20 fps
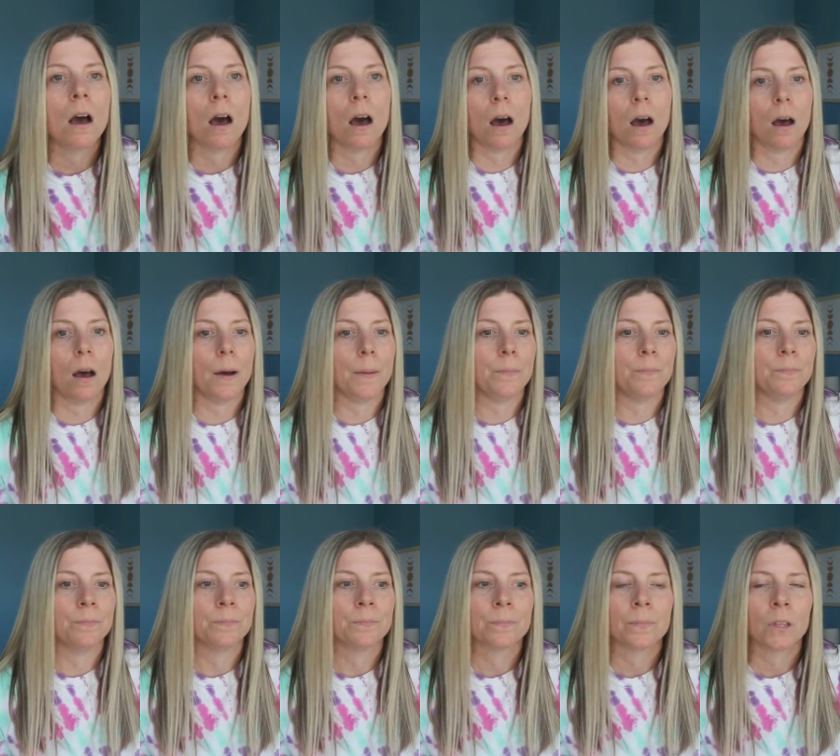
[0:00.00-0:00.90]

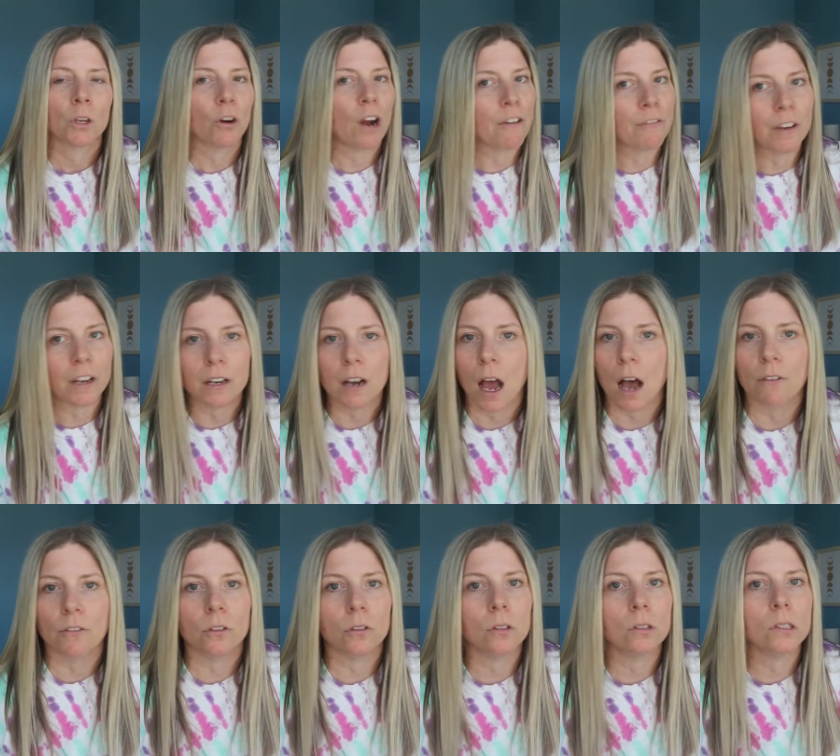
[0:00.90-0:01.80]
um, graphic
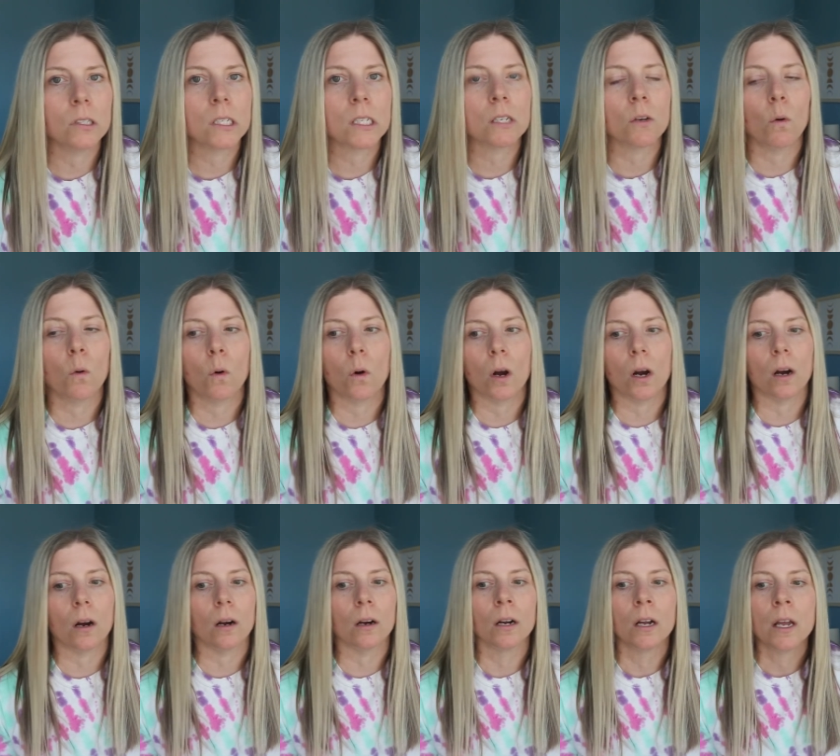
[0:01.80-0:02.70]
novels
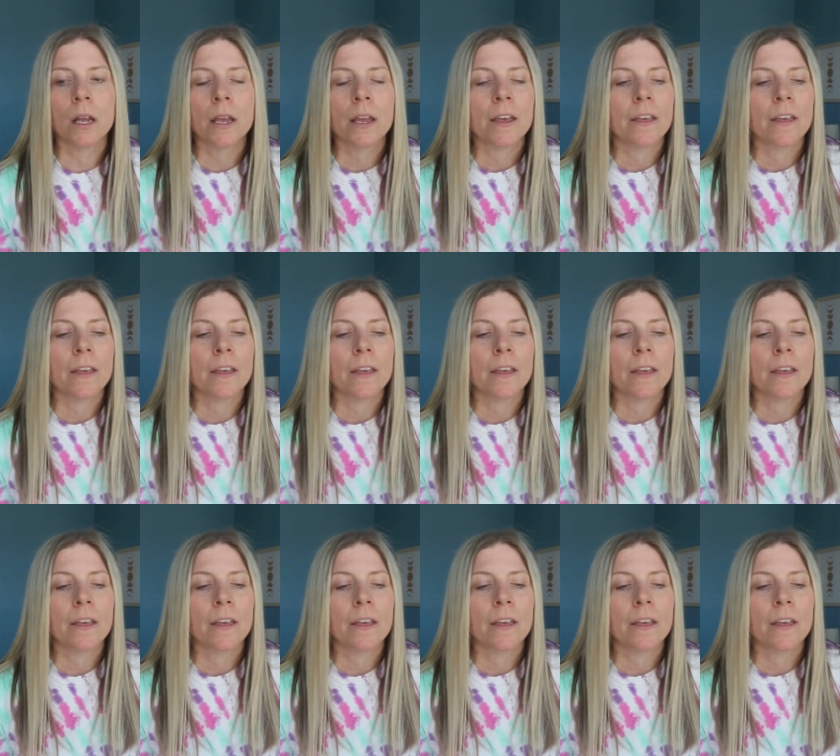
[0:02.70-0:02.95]
or